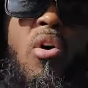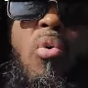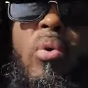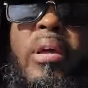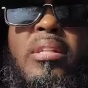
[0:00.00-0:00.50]

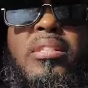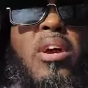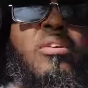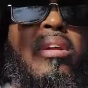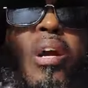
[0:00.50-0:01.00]
go and
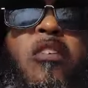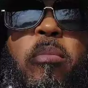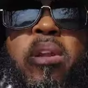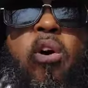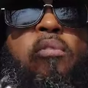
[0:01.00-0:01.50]
turn the
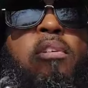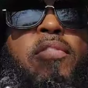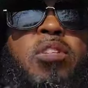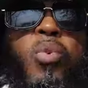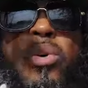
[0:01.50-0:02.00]
government over
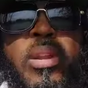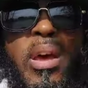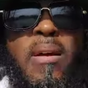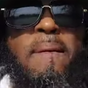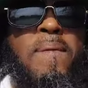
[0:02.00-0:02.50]
for doing
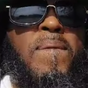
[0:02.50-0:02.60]
that?